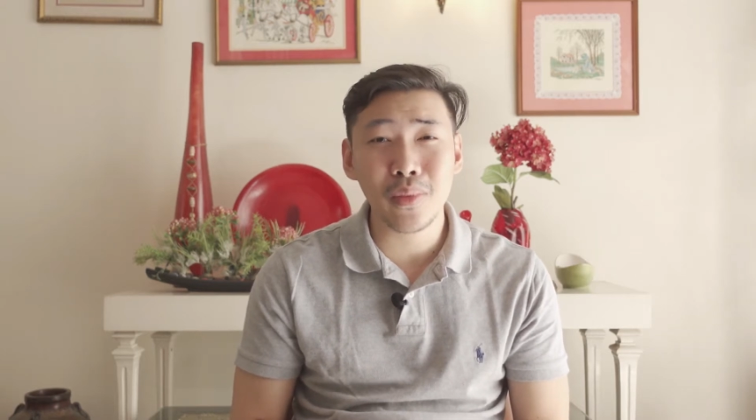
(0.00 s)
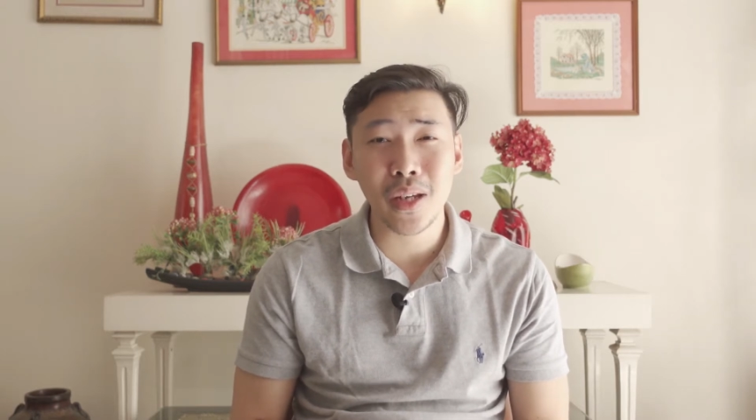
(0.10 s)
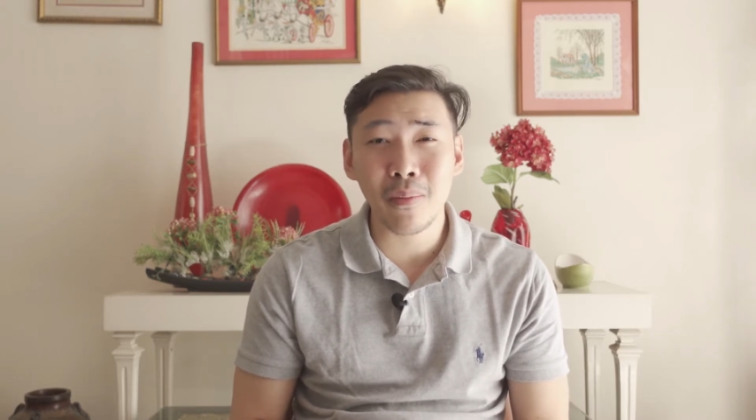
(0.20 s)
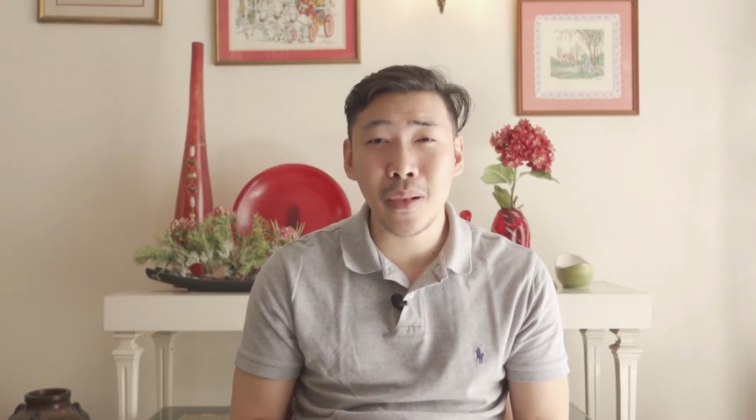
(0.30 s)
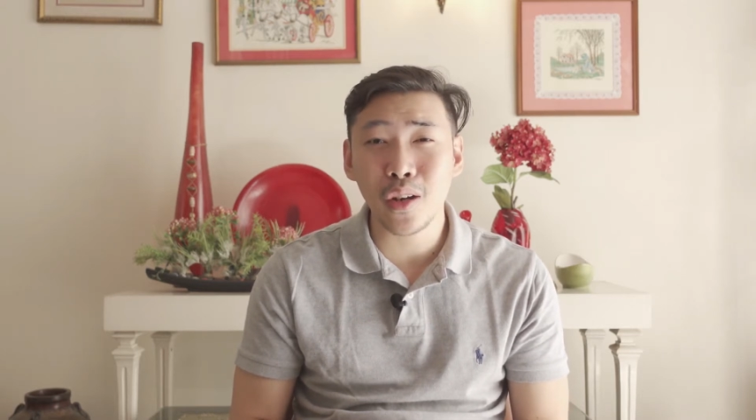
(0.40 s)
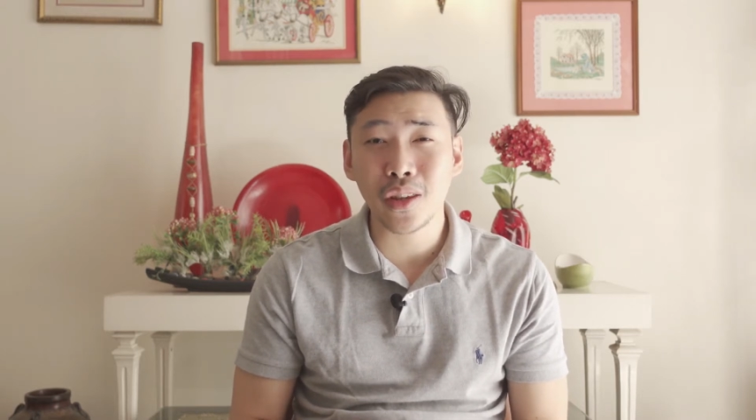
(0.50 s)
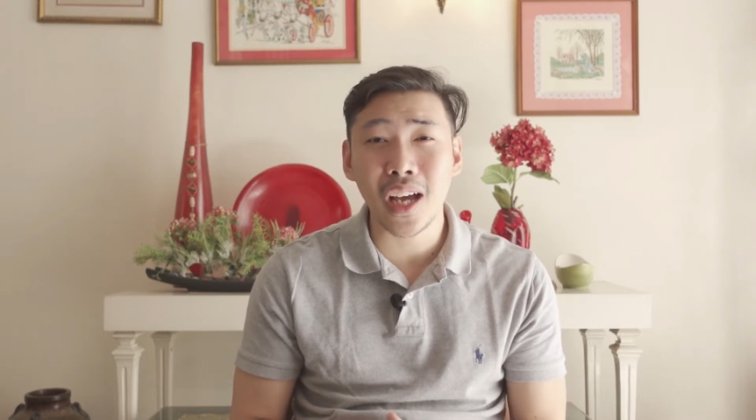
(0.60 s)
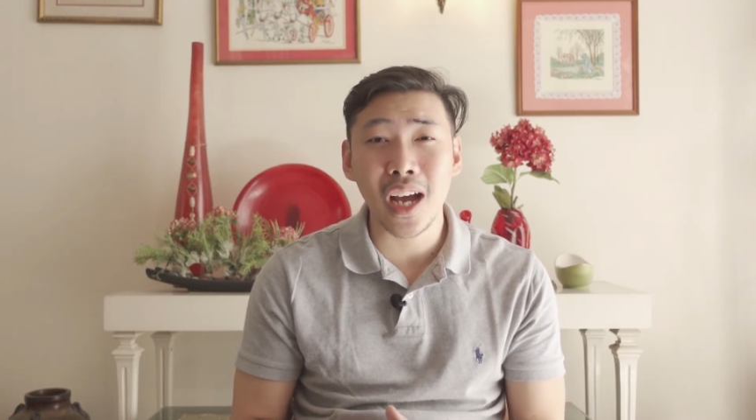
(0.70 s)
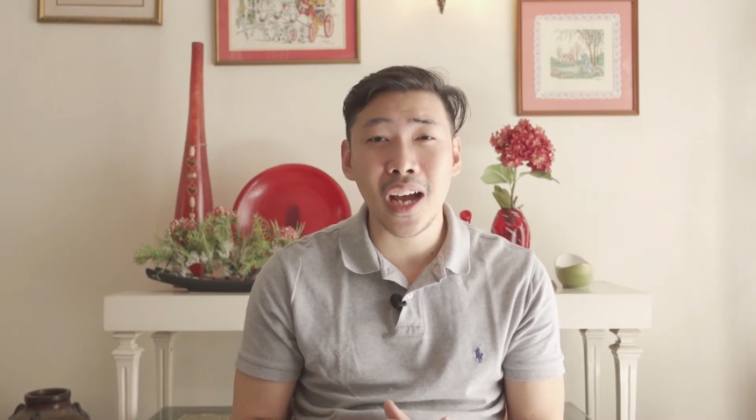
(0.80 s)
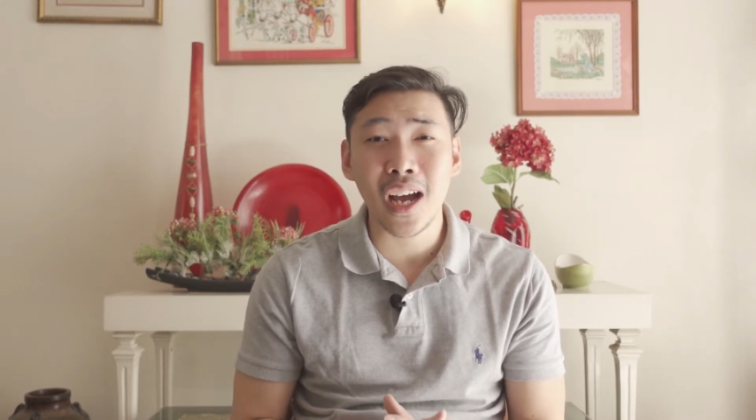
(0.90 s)
be about
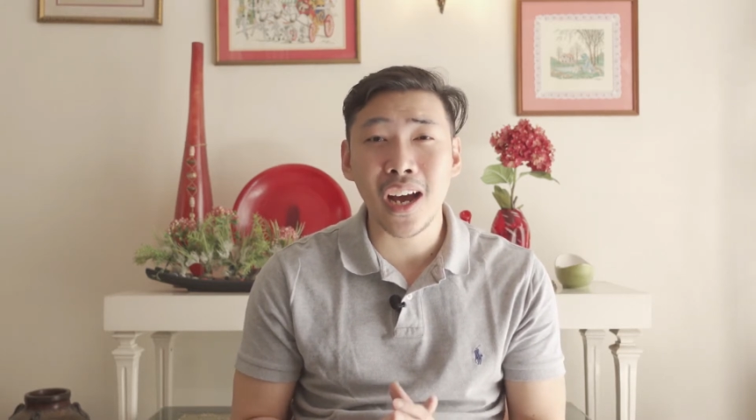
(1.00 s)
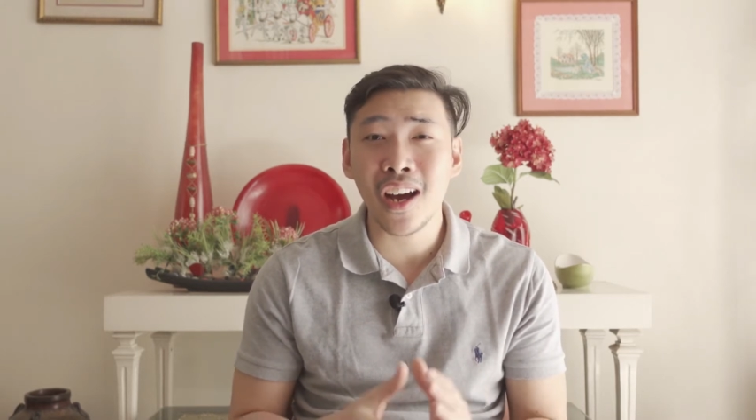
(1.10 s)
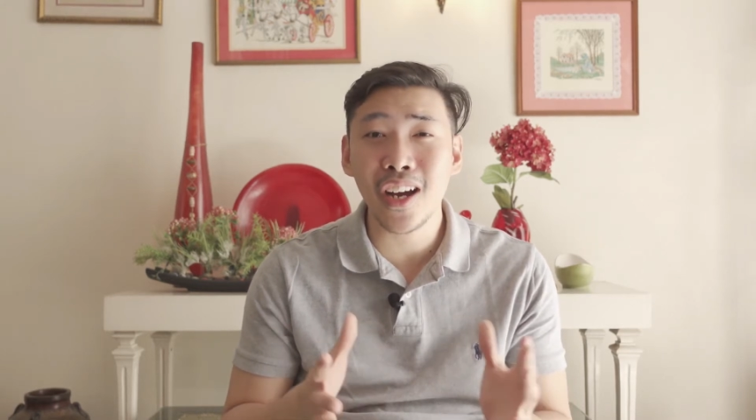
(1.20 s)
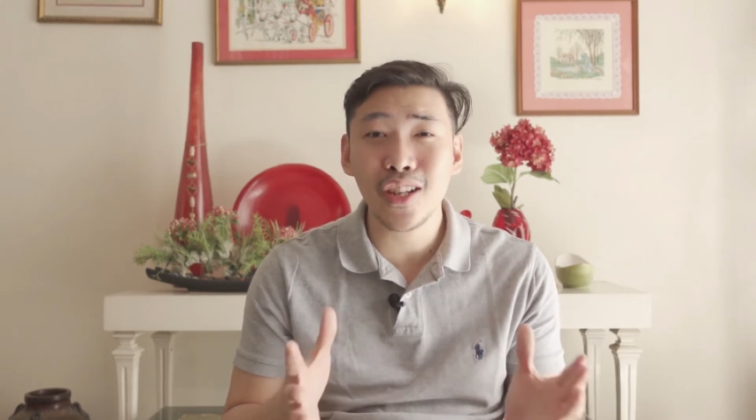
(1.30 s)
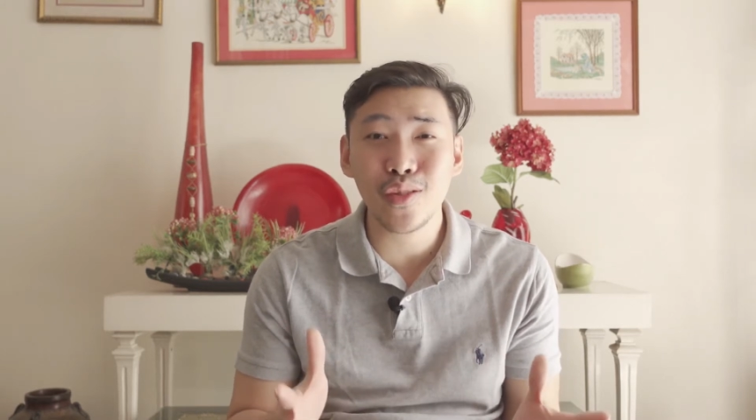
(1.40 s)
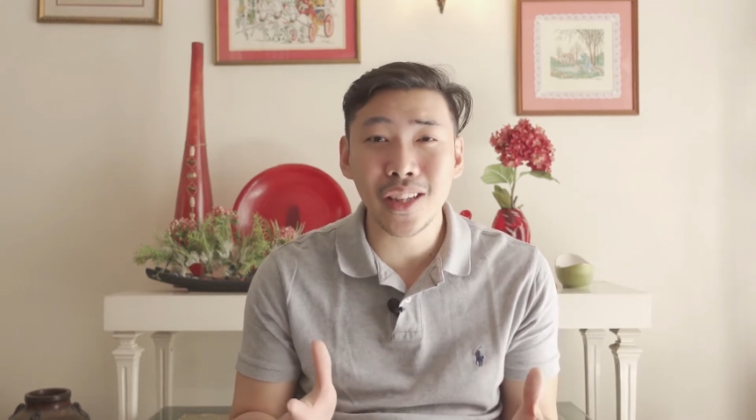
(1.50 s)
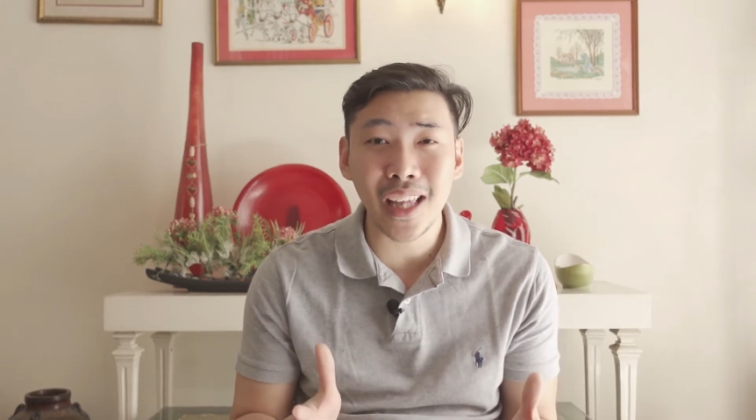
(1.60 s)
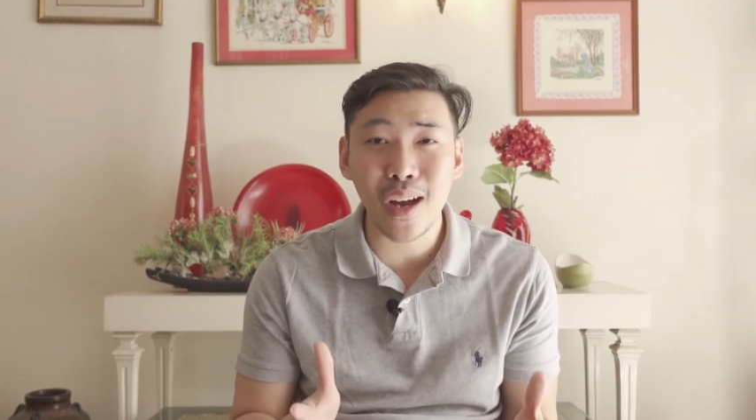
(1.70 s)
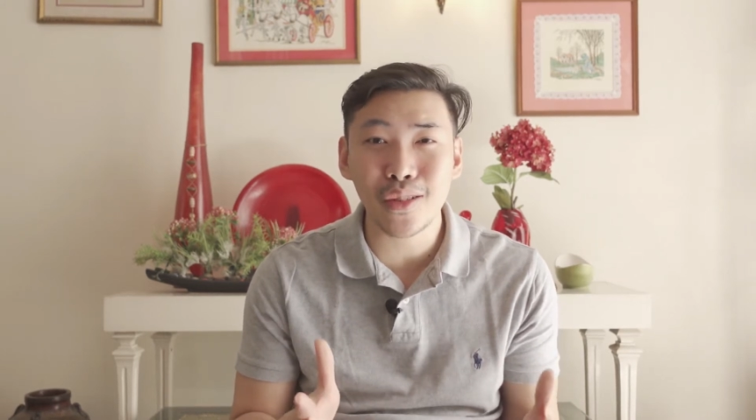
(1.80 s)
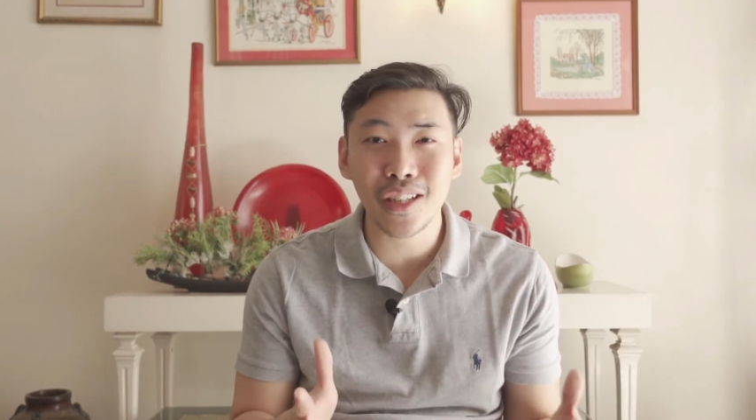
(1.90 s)

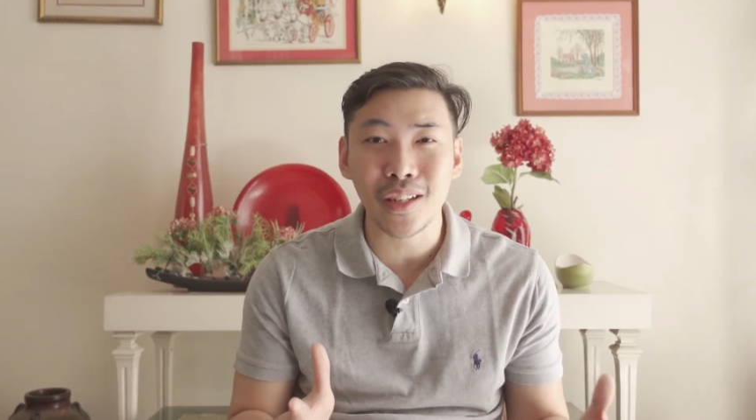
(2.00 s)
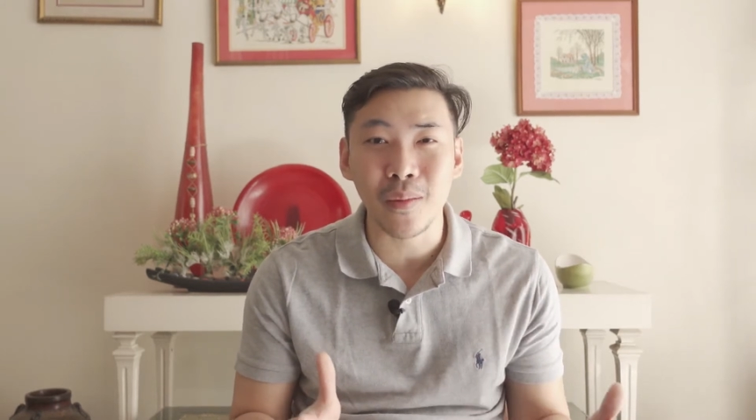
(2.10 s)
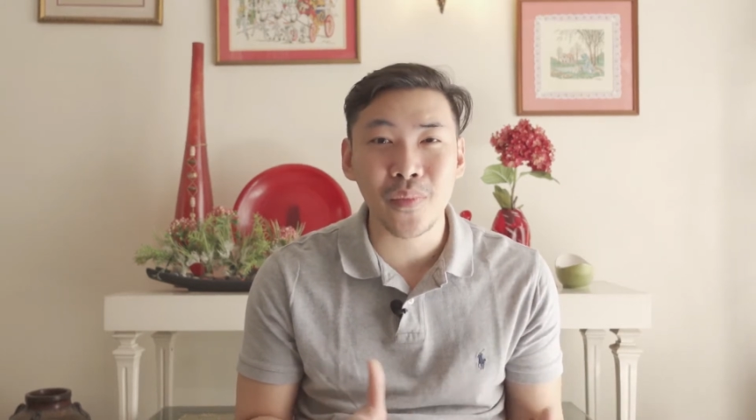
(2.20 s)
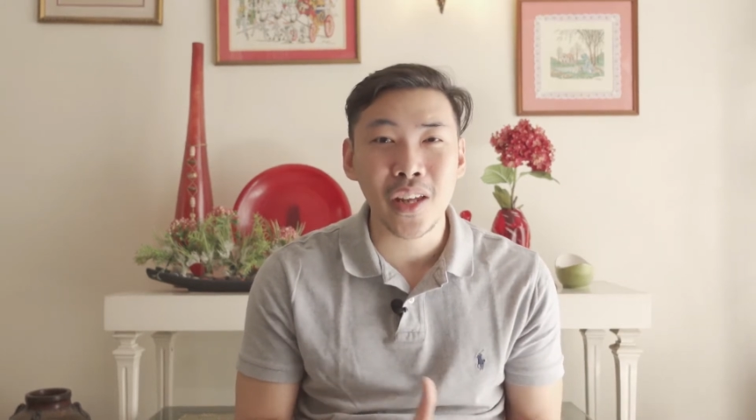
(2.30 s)
100,000.